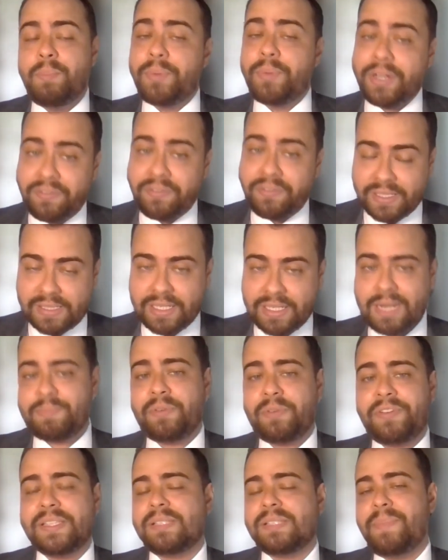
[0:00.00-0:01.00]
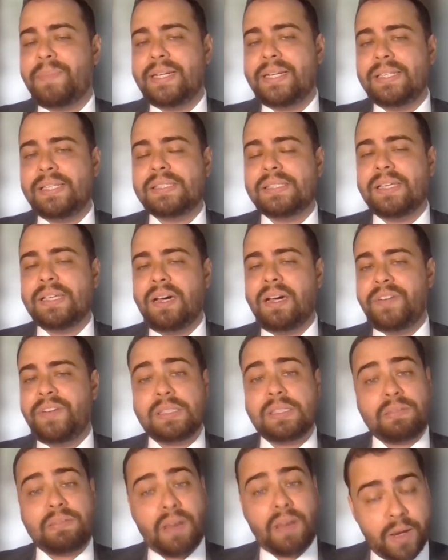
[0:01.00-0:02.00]
Previously, Professor Mendis served
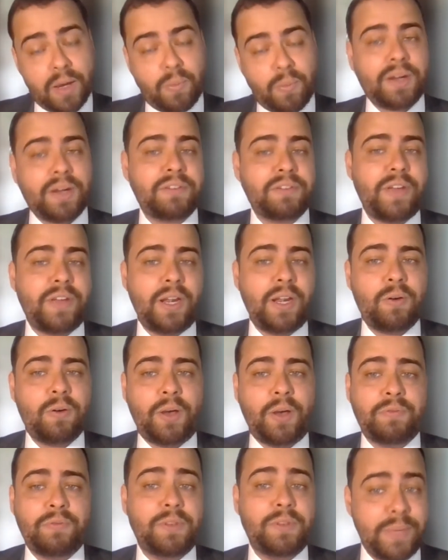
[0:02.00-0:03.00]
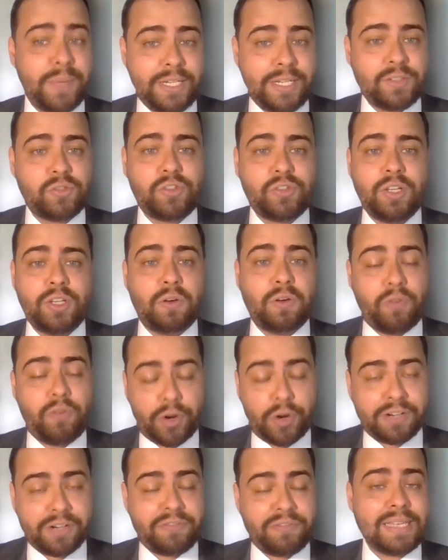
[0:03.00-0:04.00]
as a Taiwan Fellow of the Ministry of
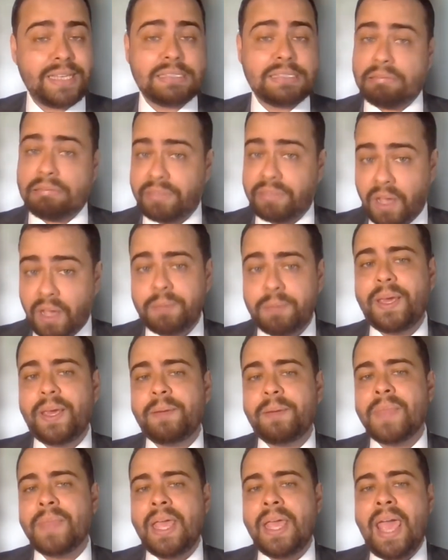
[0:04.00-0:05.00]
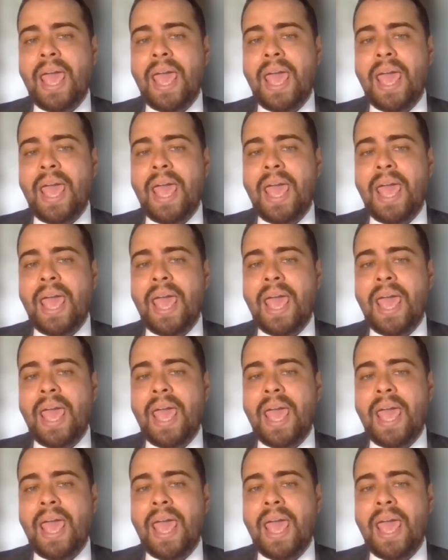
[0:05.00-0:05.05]
Foreign Affairs in Taipei